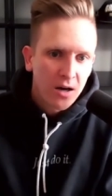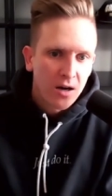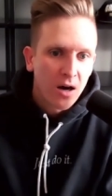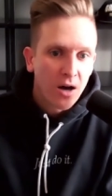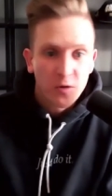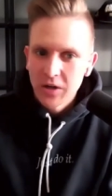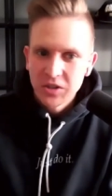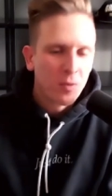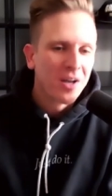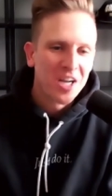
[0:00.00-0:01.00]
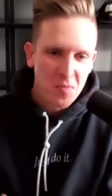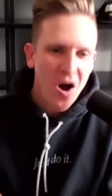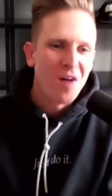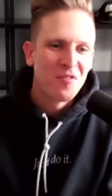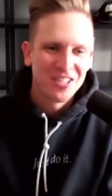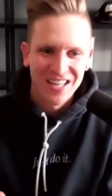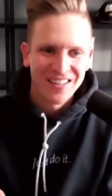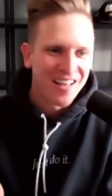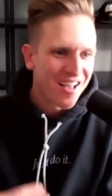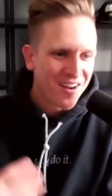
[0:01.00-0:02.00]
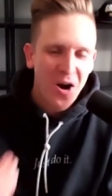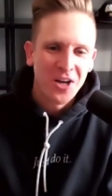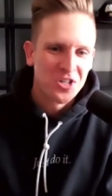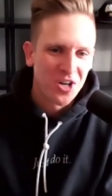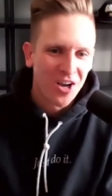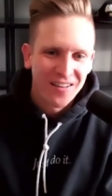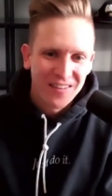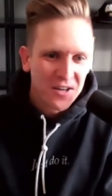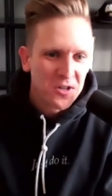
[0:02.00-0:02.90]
otherwise you might come off as like that hot shot that yeah.